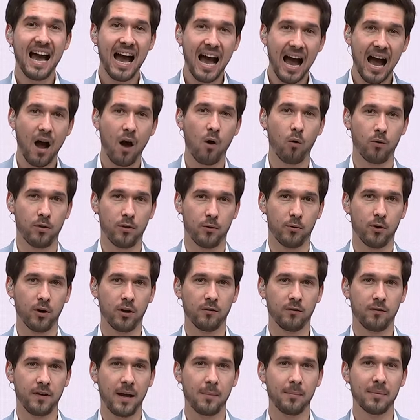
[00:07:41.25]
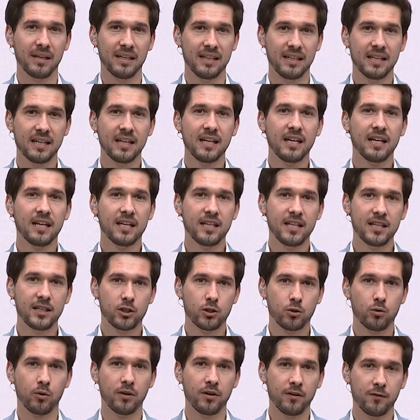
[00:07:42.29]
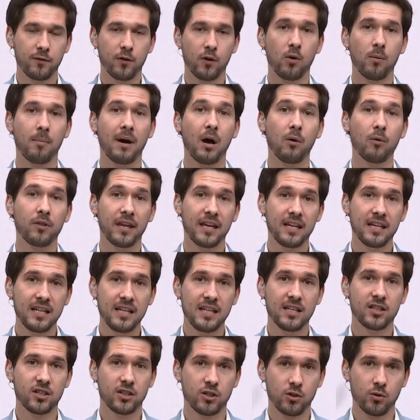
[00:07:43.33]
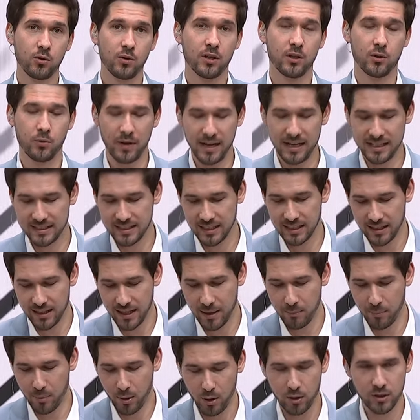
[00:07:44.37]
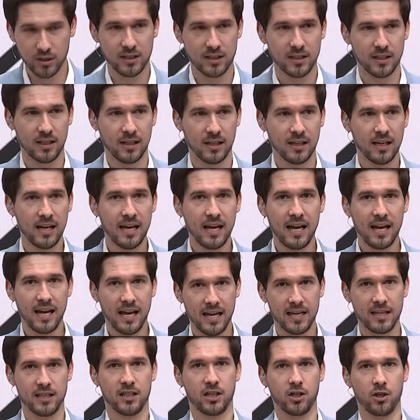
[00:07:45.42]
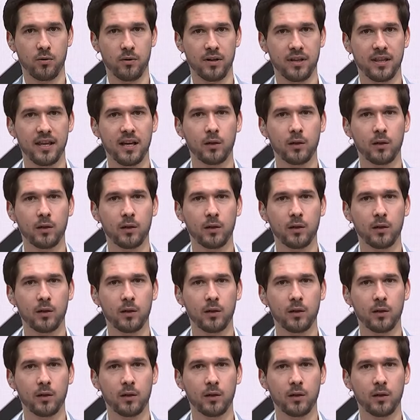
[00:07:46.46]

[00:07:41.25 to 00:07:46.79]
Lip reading: how the royal family needs to reform, how they need to address their personal history.